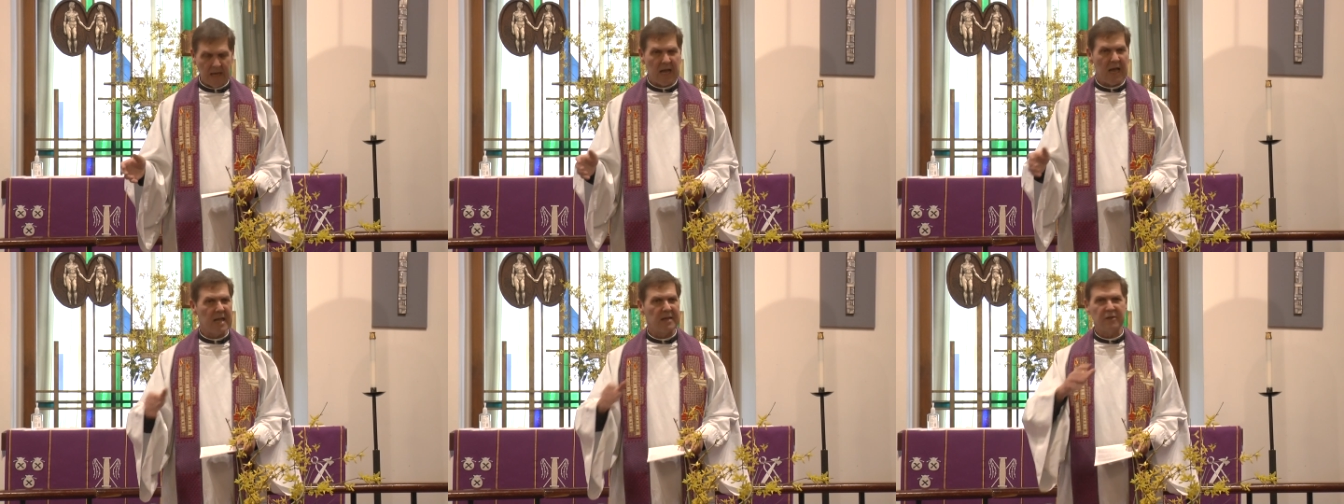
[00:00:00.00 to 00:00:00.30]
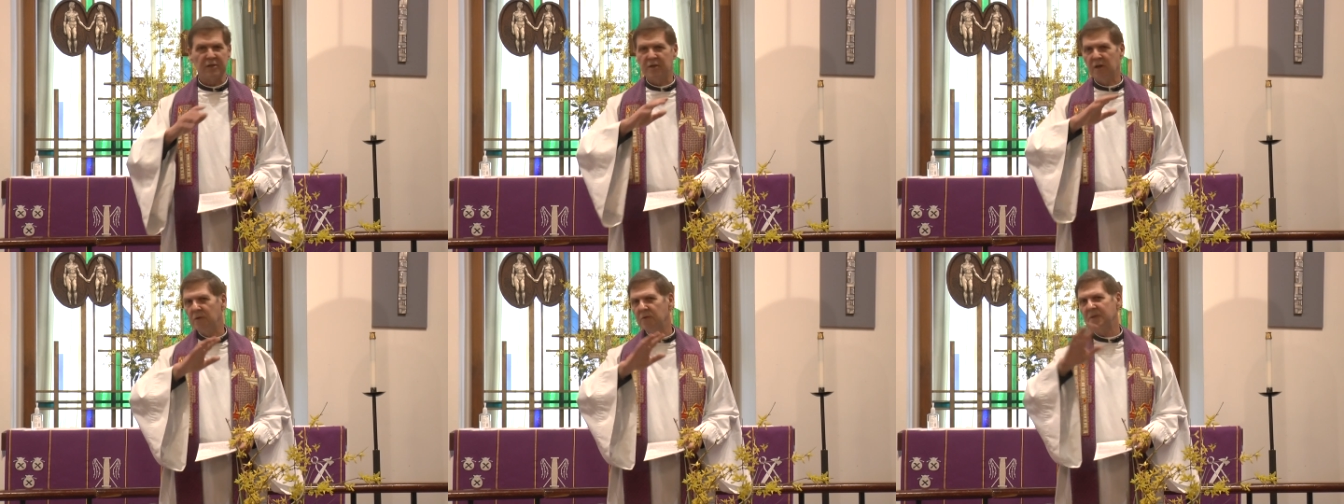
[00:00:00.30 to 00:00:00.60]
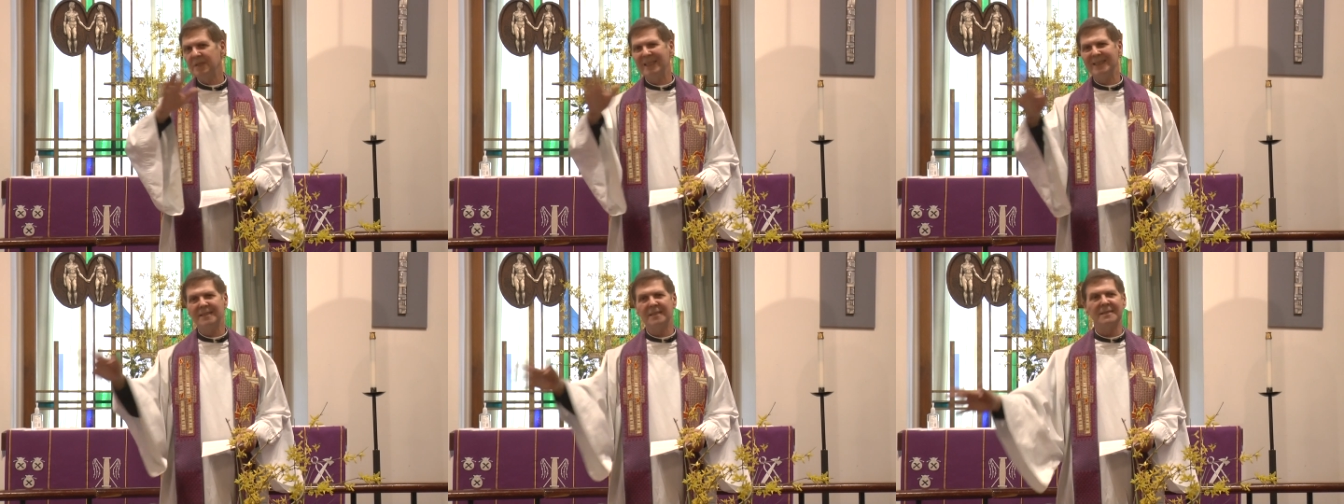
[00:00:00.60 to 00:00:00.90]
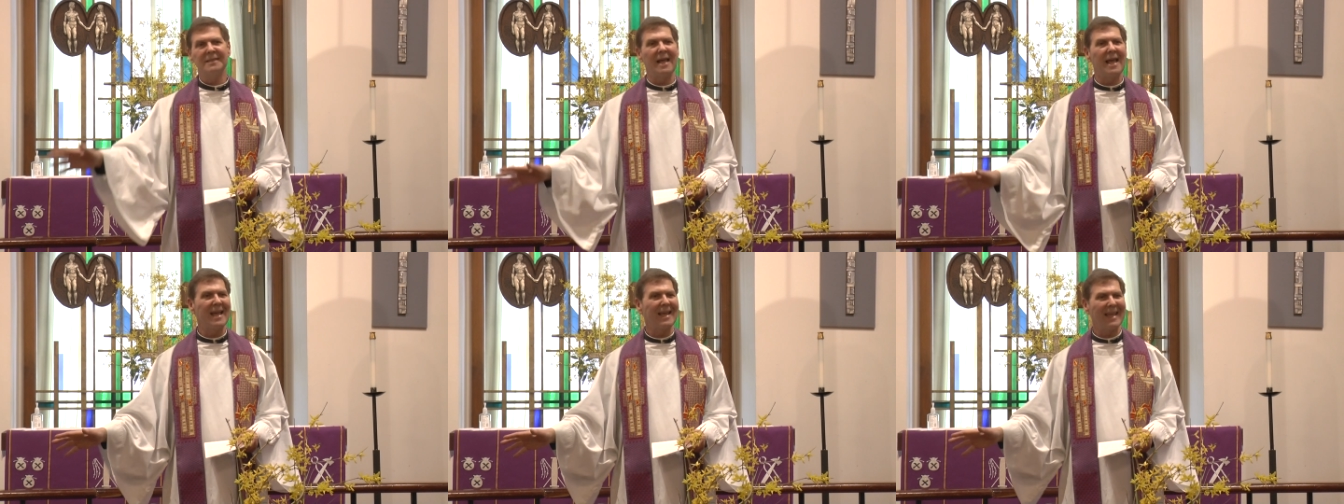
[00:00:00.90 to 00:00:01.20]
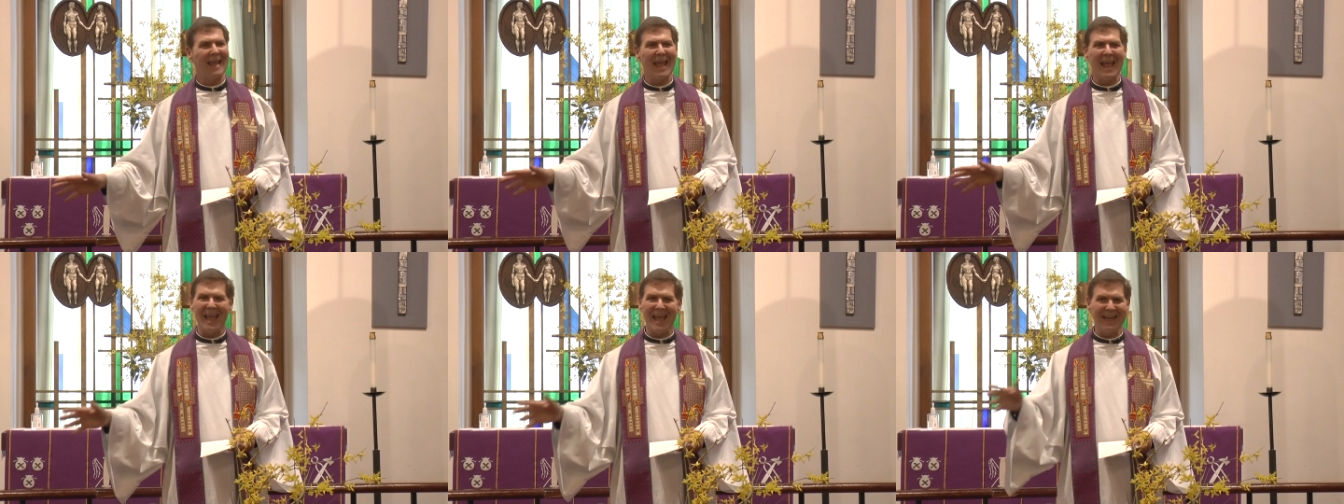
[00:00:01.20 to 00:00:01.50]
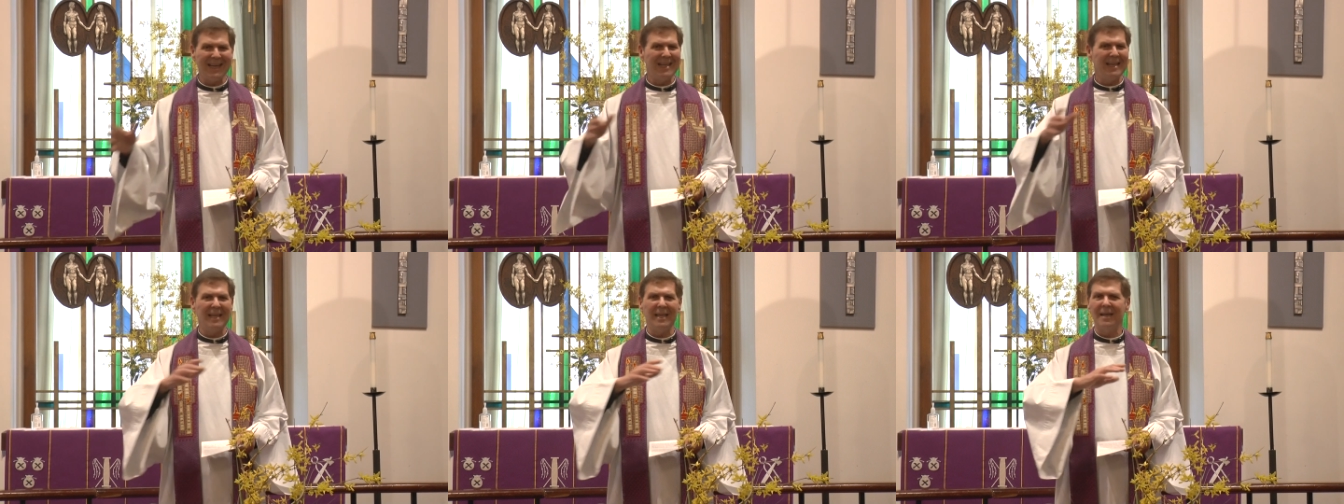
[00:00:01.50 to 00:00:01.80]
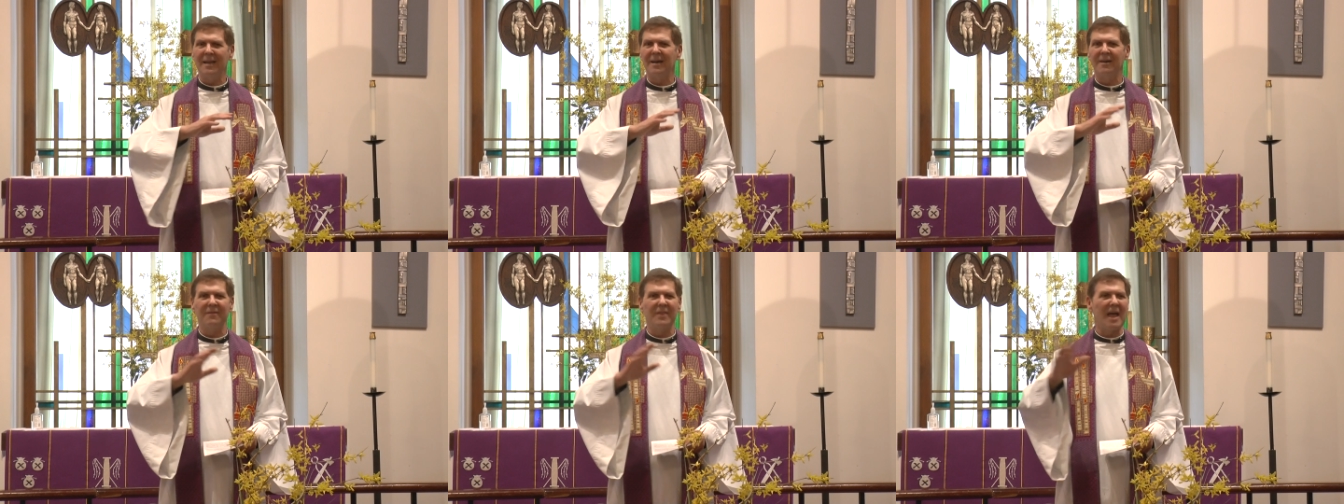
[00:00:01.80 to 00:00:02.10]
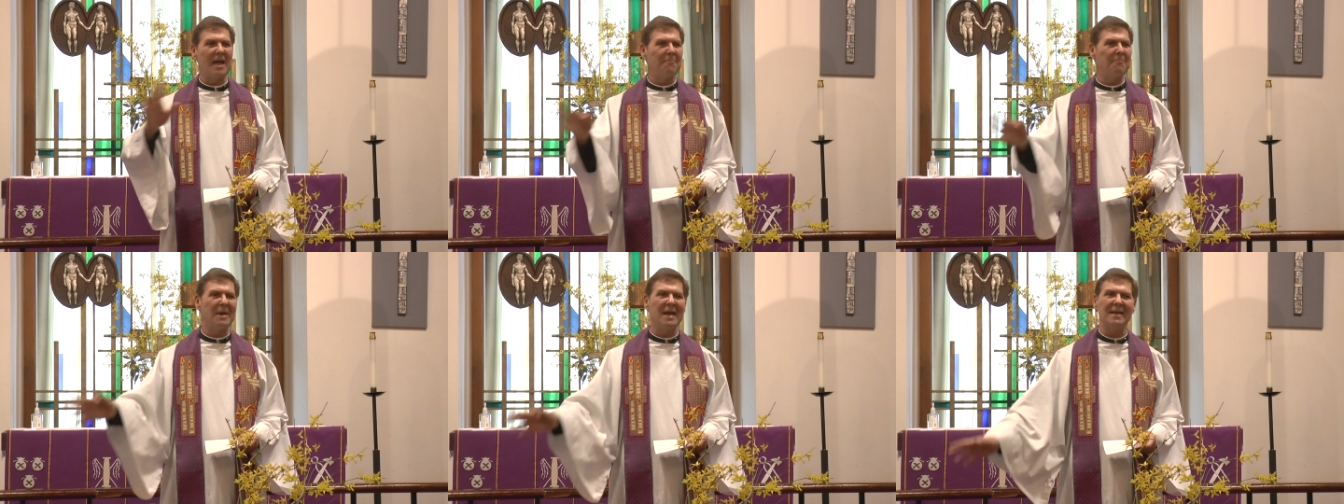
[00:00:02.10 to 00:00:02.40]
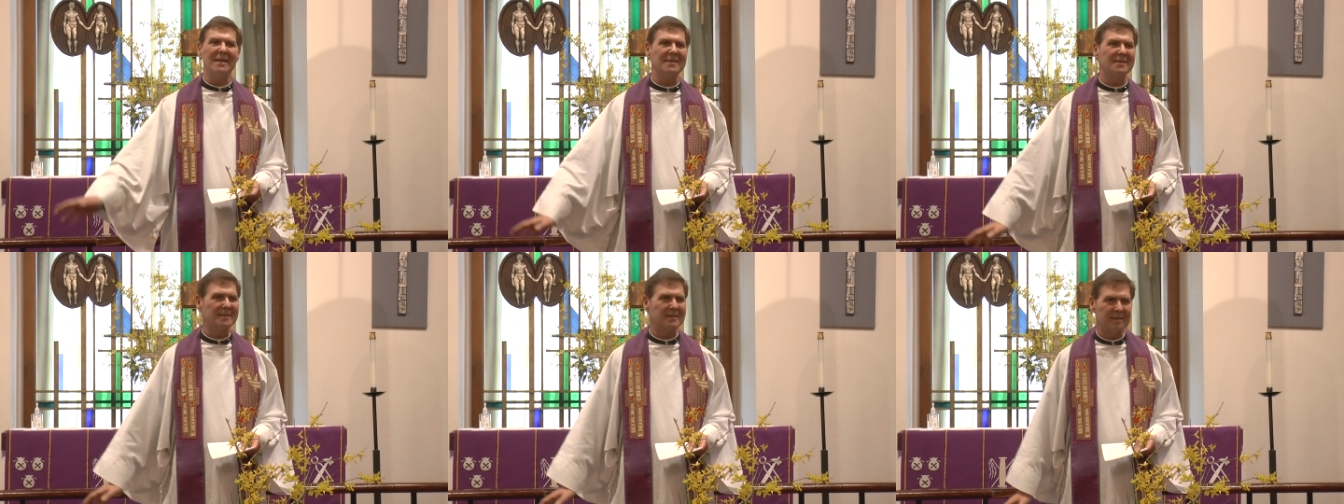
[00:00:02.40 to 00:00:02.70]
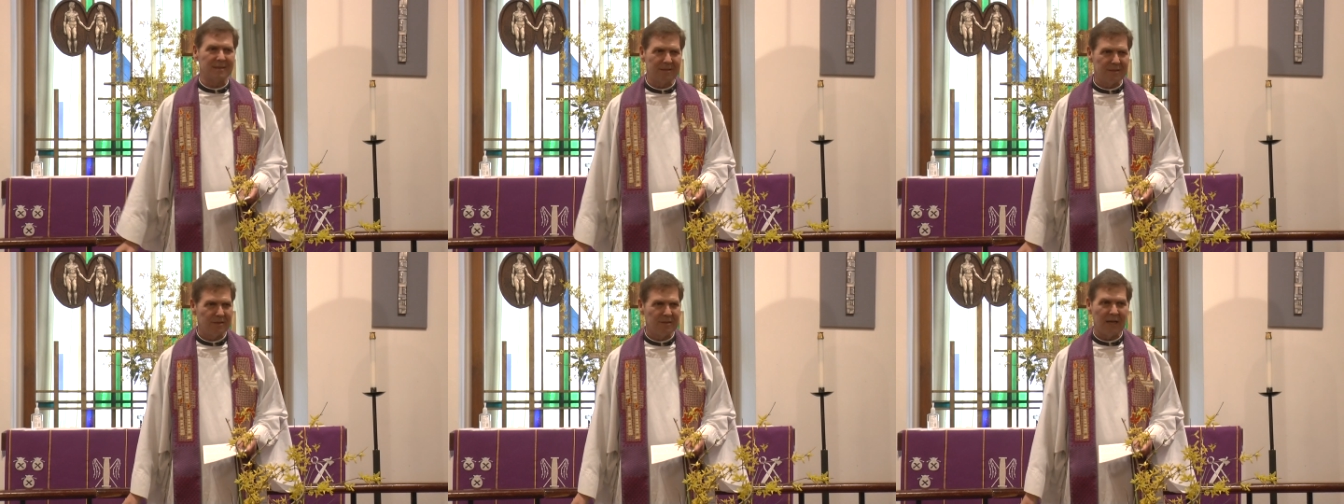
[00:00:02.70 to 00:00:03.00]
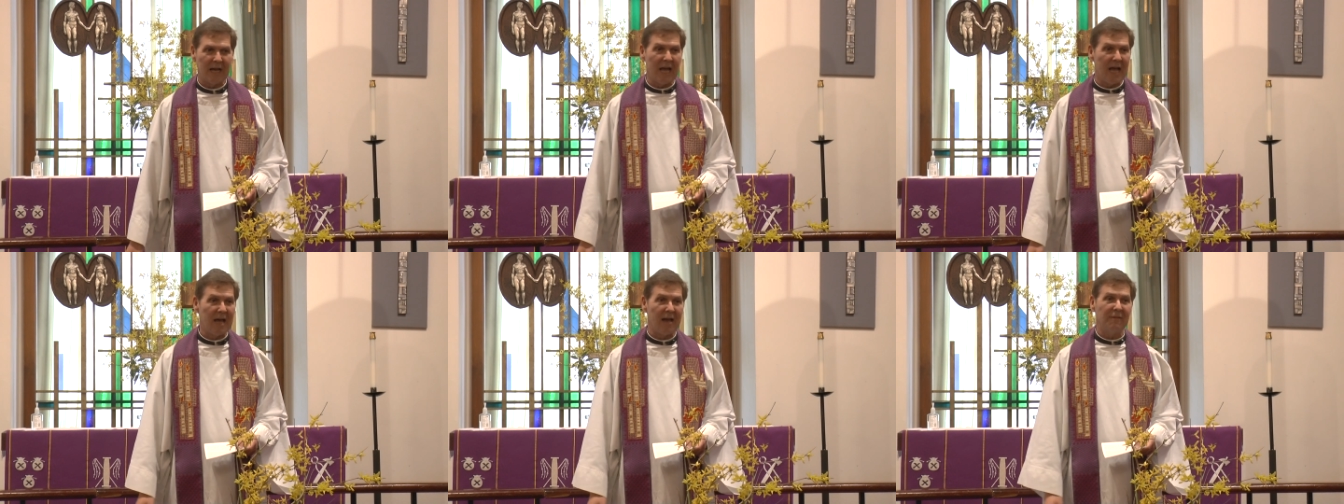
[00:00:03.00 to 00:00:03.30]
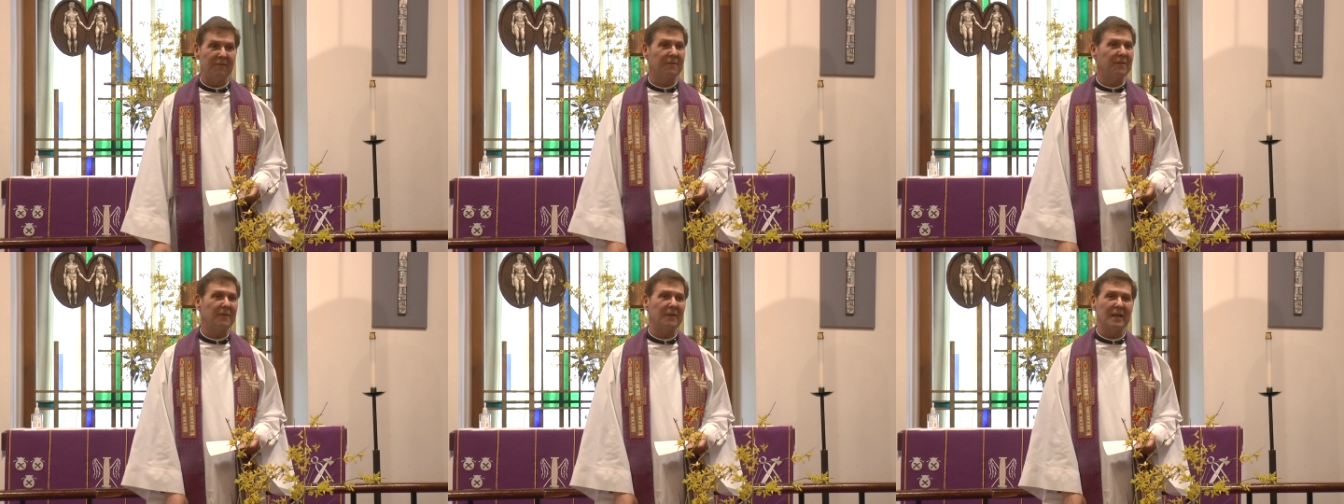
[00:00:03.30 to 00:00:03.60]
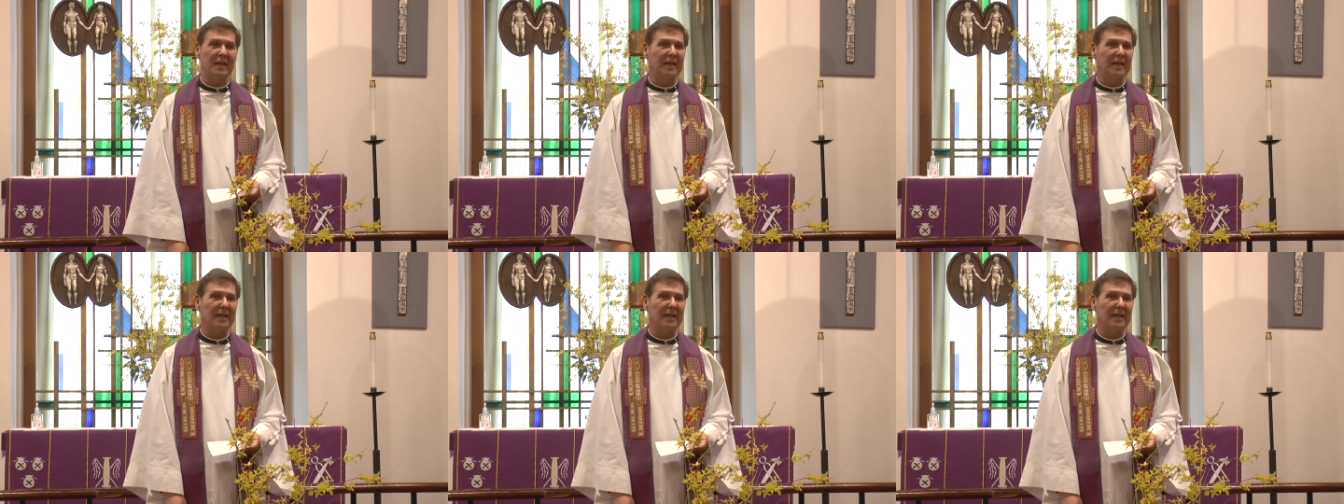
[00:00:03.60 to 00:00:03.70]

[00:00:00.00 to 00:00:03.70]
And you don't need to take any of that medicine you have